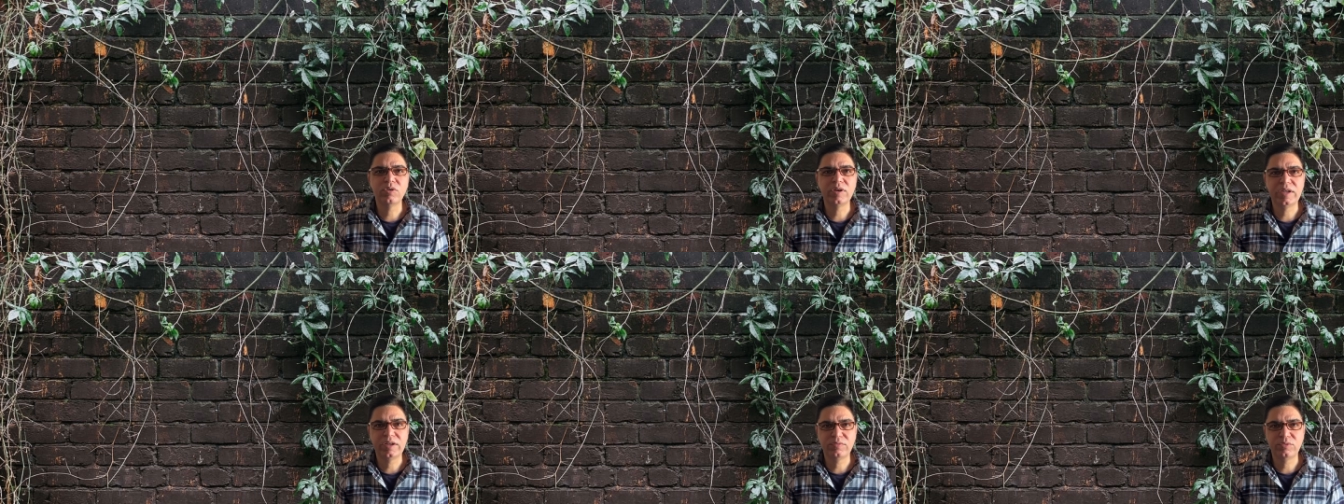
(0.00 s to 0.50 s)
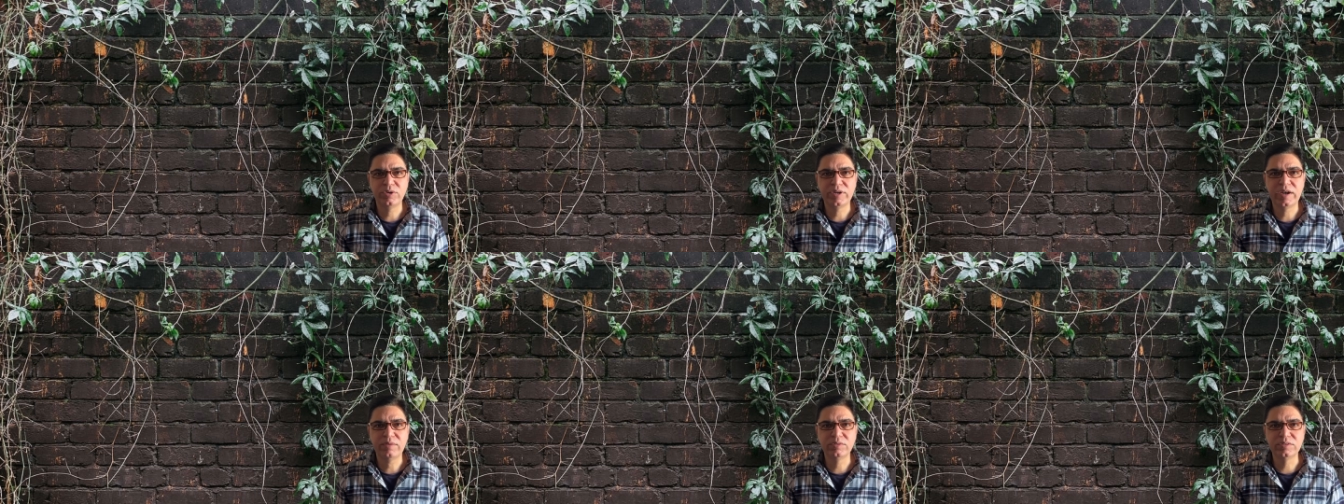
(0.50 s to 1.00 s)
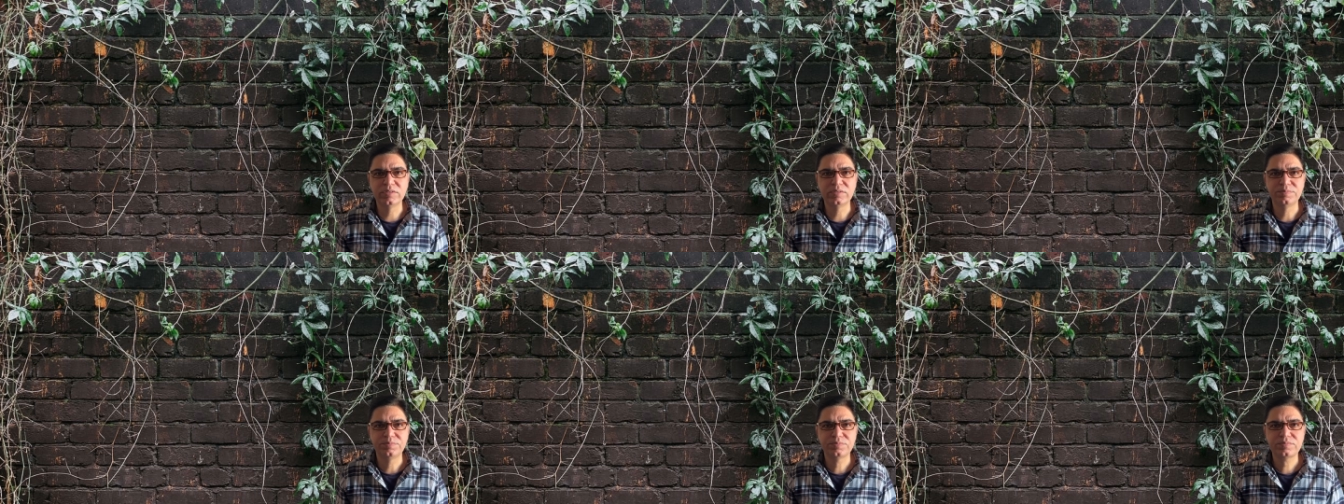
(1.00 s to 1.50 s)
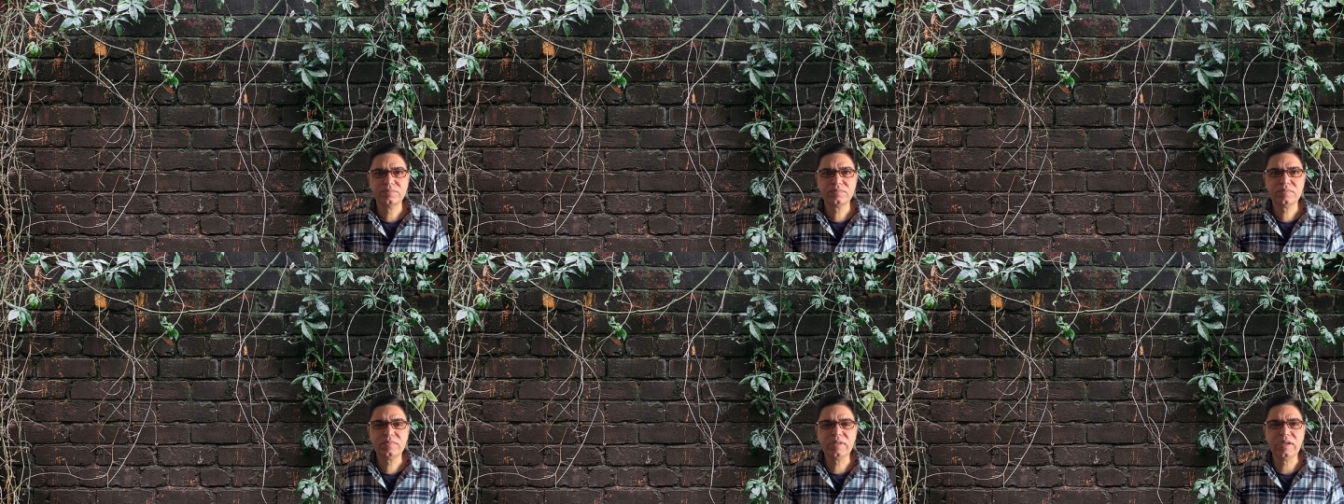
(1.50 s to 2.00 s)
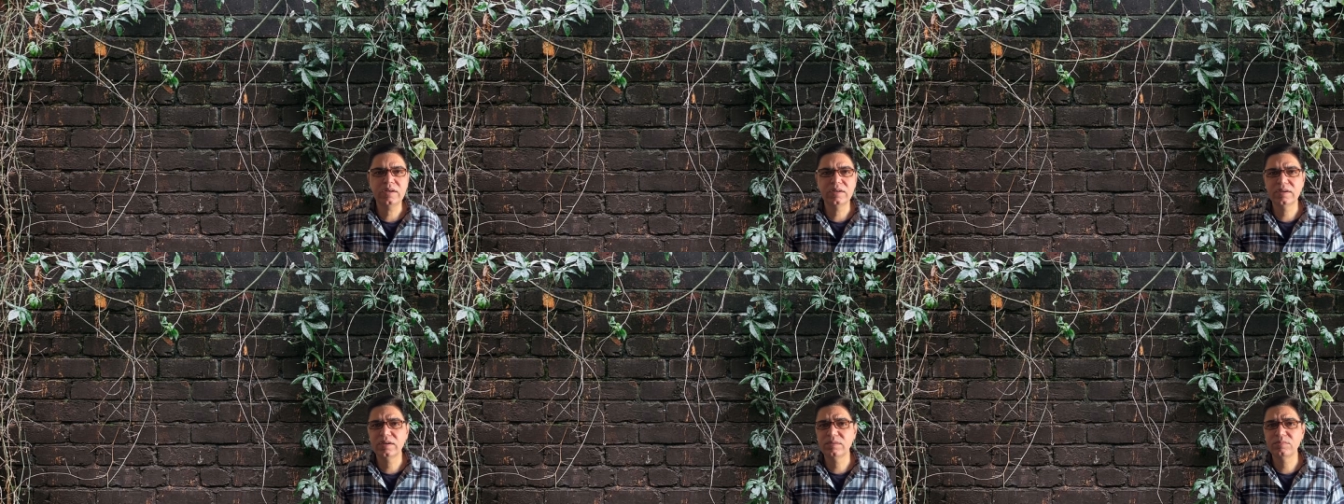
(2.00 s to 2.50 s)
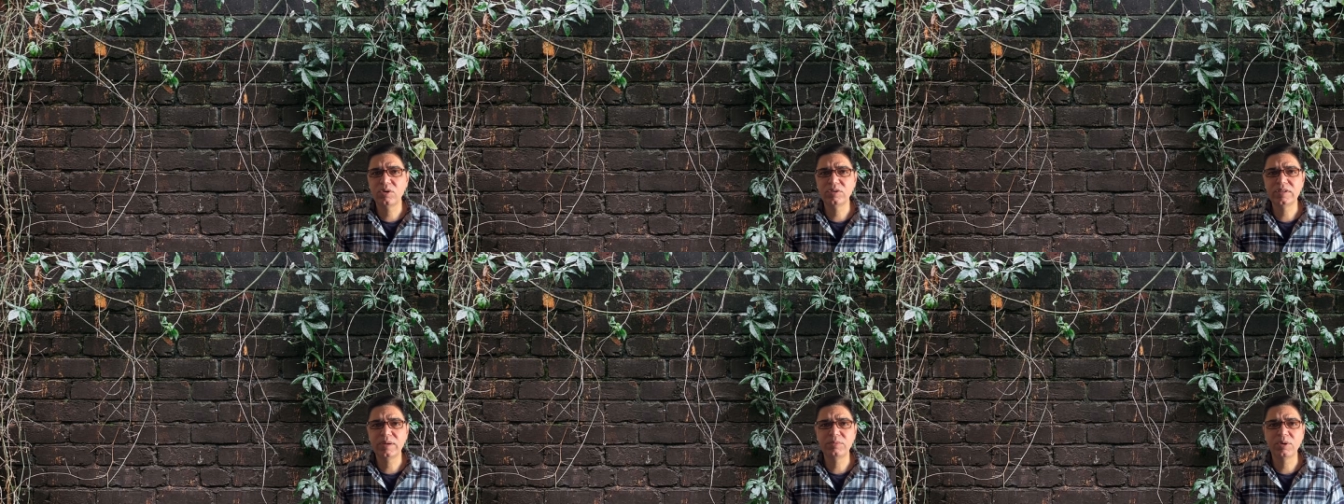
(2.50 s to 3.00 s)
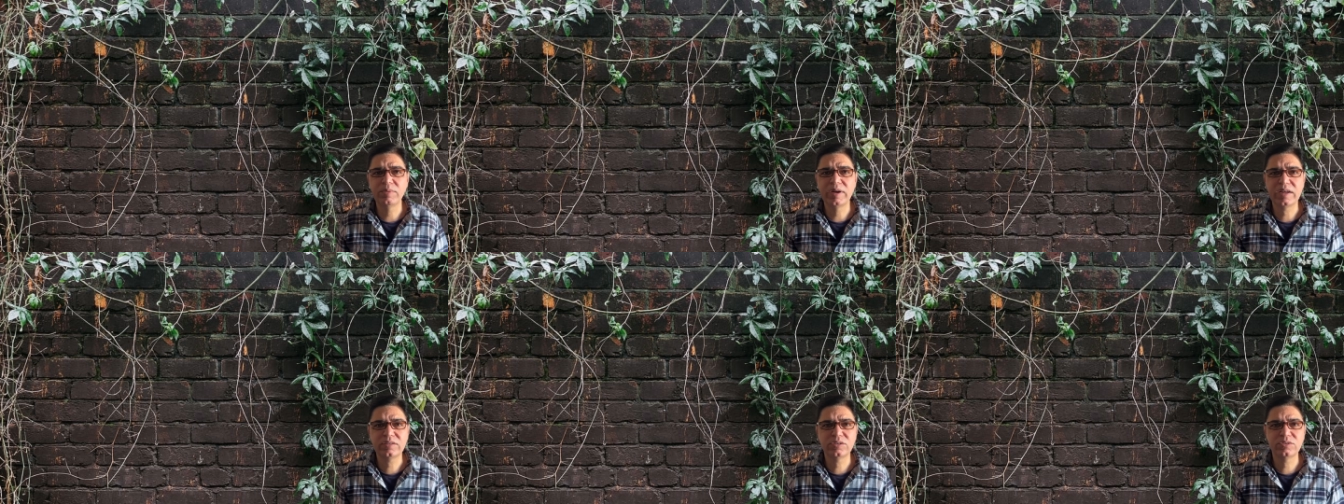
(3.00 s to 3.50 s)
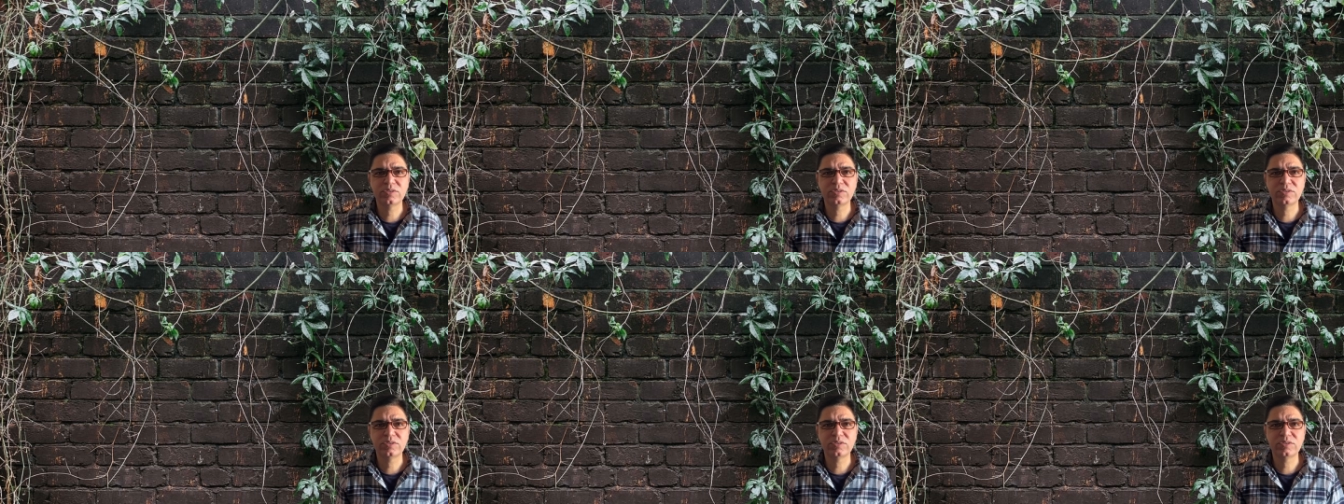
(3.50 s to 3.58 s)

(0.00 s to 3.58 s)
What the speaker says: air fluid levels on the abdominal X-ray.